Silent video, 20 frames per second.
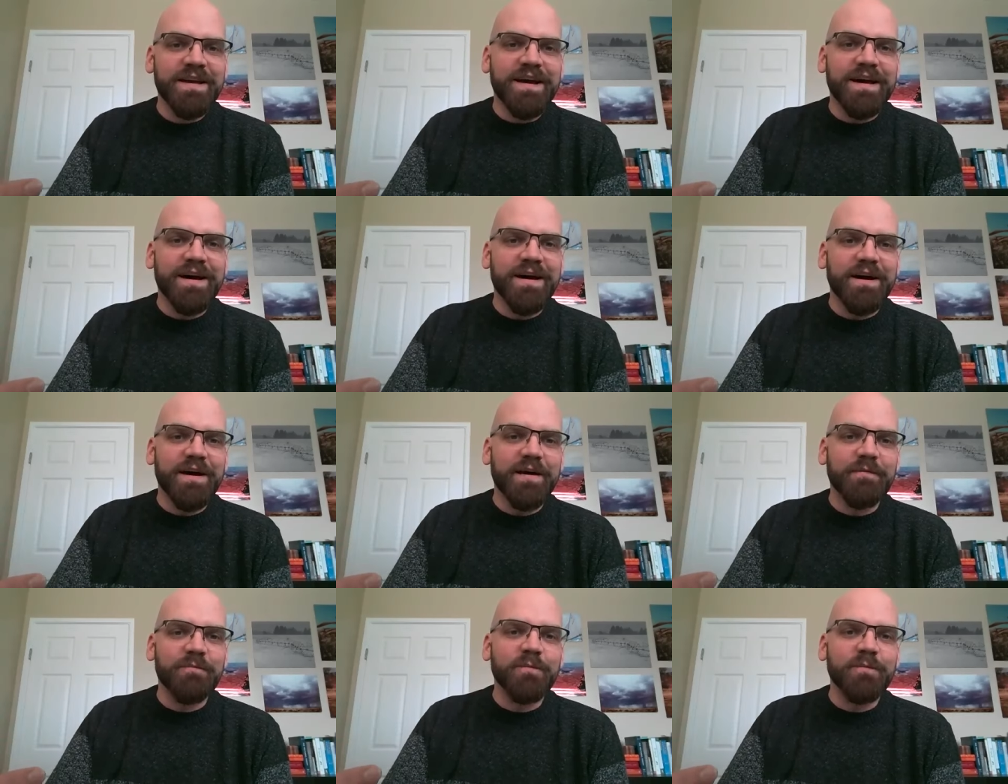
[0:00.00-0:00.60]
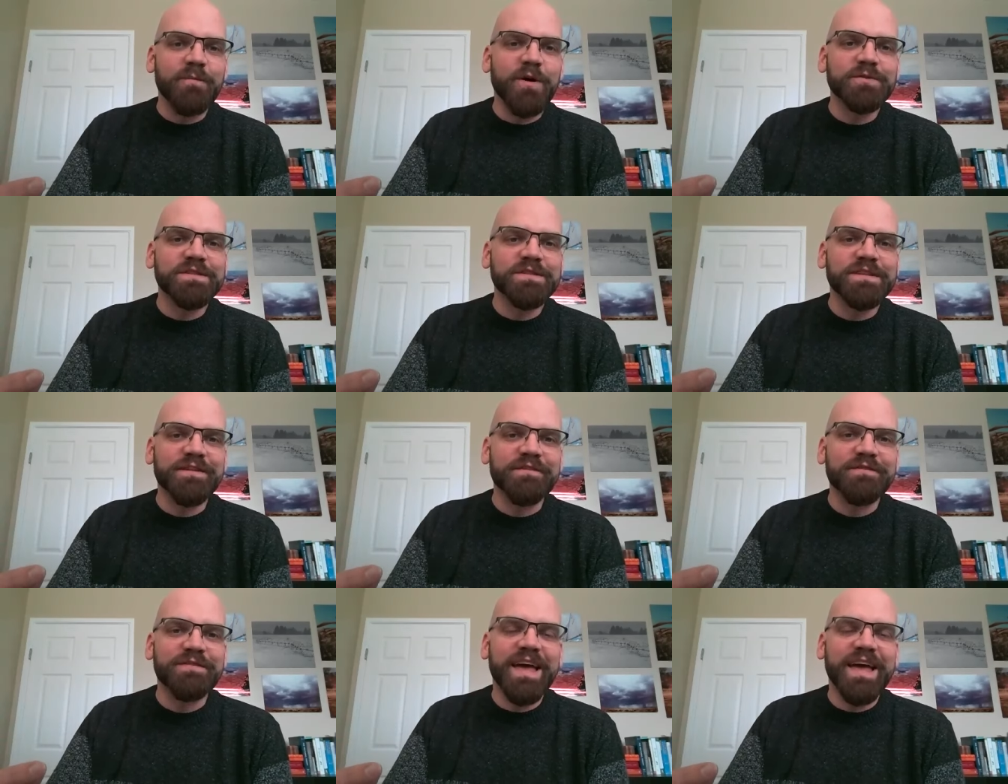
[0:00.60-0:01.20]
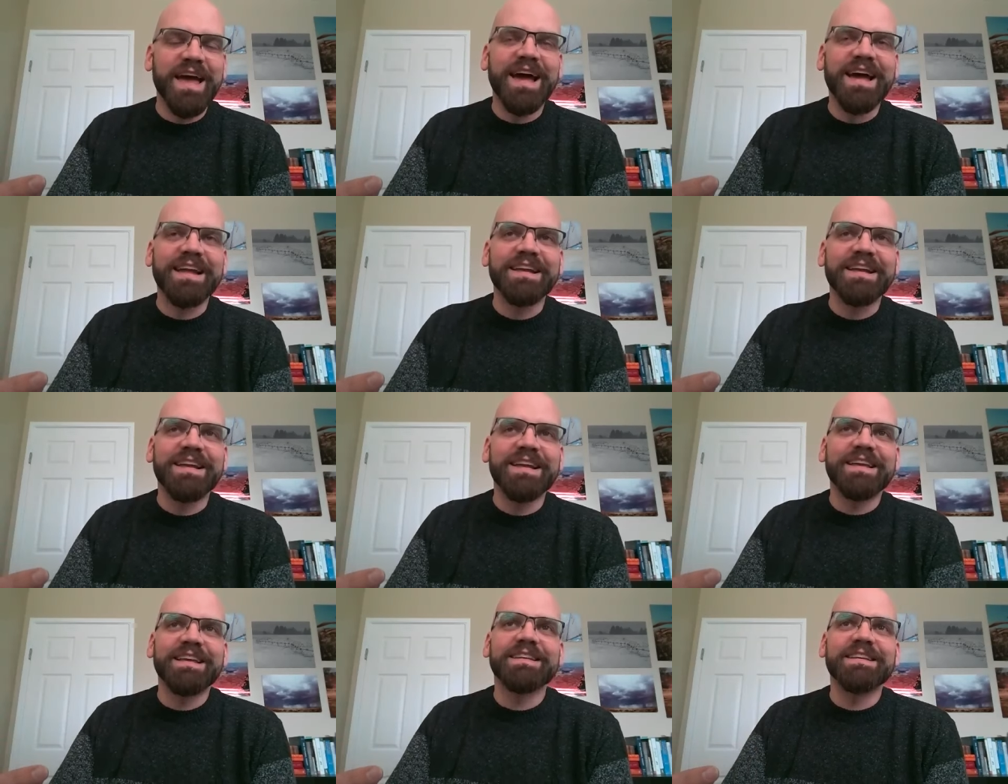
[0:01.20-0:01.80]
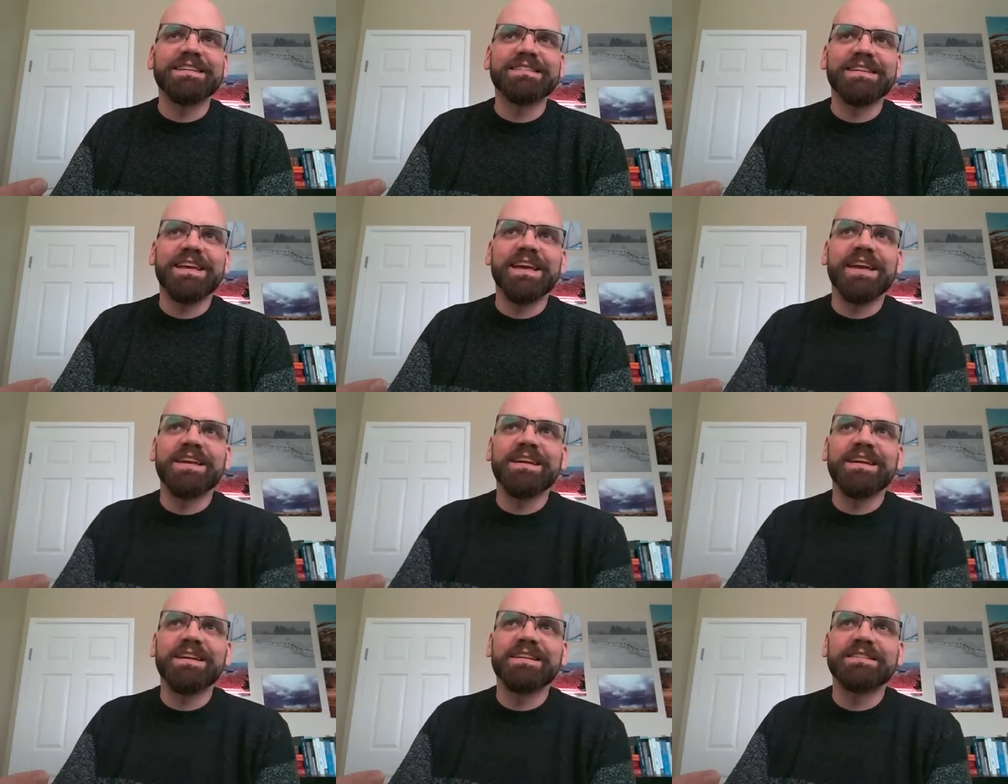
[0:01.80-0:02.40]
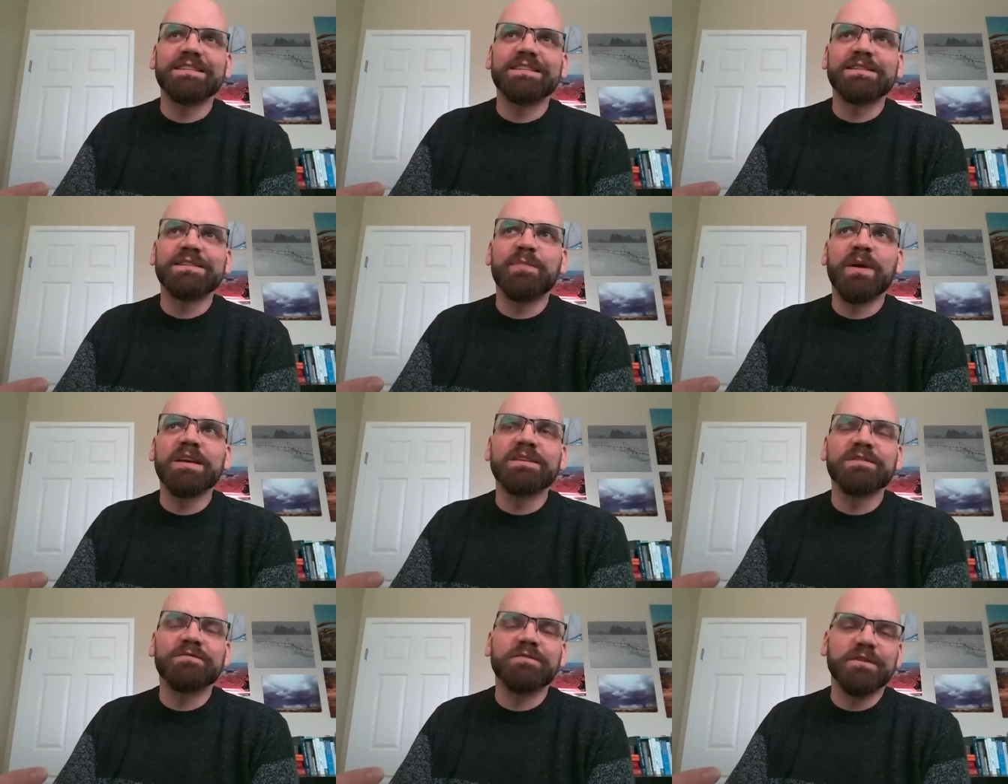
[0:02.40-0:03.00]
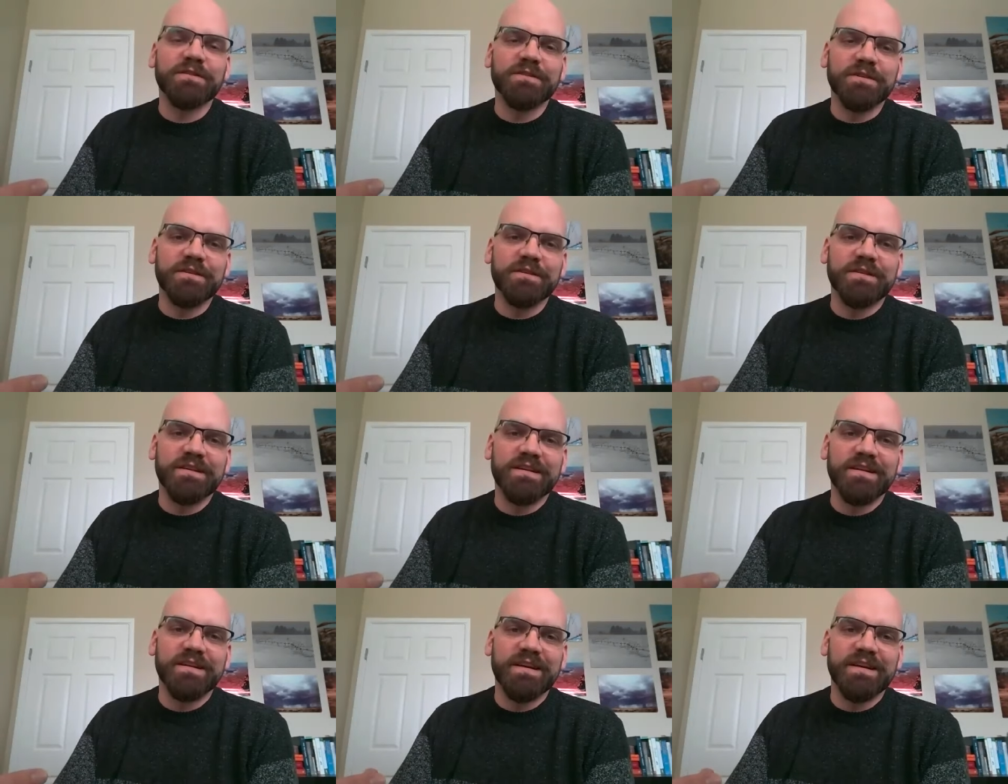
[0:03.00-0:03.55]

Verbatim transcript: Uh, most of that is a it's a space filler.